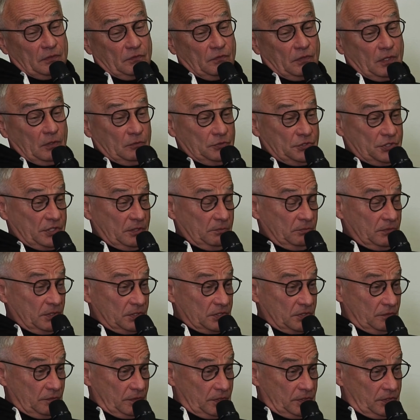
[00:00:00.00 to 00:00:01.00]
bid
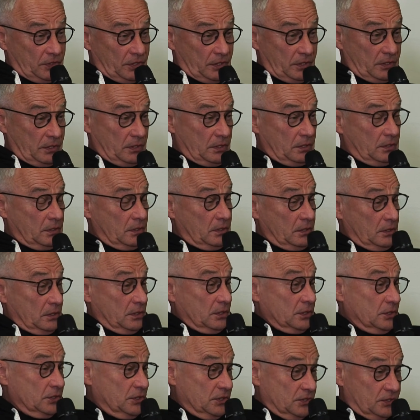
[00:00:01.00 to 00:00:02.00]
in a tender, you have
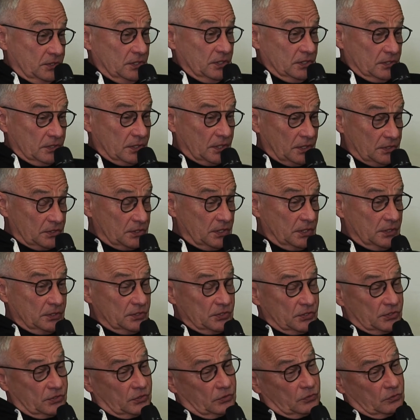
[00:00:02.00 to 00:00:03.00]
to go to
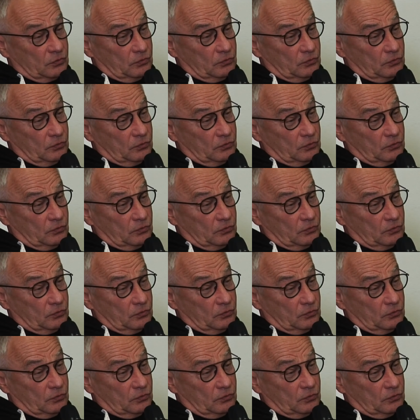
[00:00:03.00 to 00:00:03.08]
school.